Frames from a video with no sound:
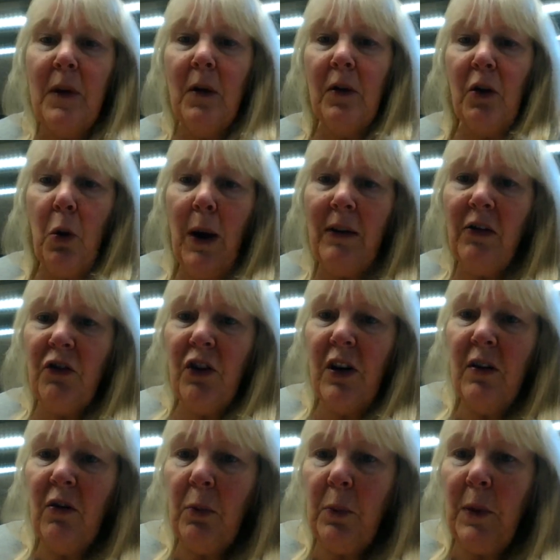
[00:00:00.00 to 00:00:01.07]

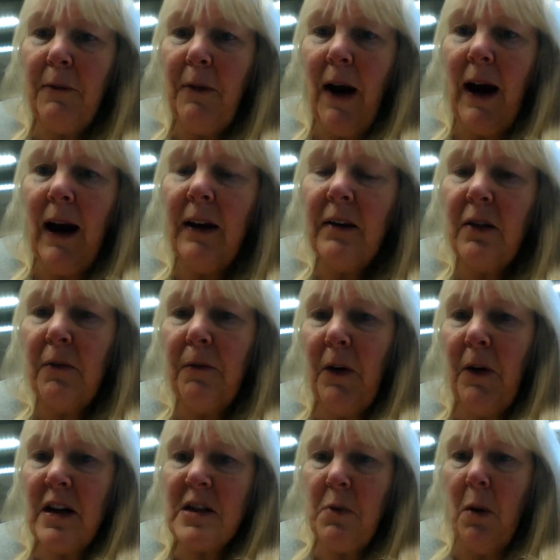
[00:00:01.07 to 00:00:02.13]
Questions we've had, the
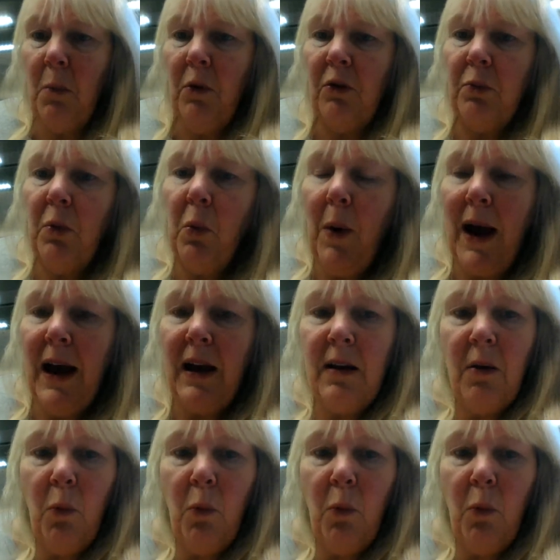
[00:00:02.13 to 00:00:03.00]
first one was, well,